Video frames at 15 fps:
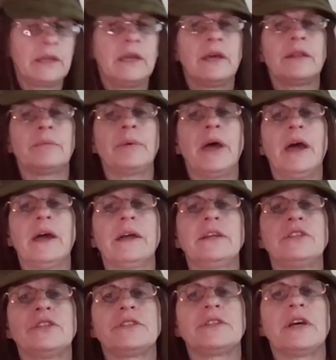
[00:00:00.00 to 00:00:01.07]
Yeah, the
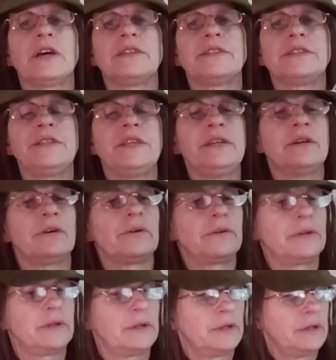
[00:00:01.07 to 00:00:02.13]
package is not
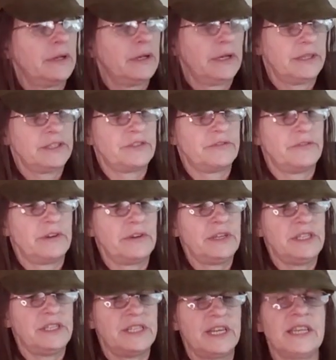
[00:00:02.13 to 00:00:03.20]
sealed, and it's
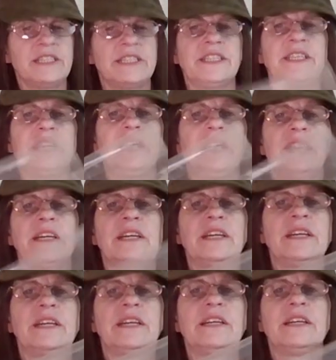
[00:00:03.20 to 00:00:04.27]
very dusty.
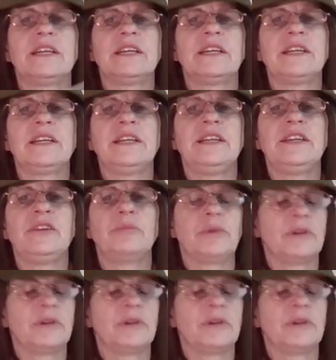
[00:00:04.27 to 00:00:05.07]
You can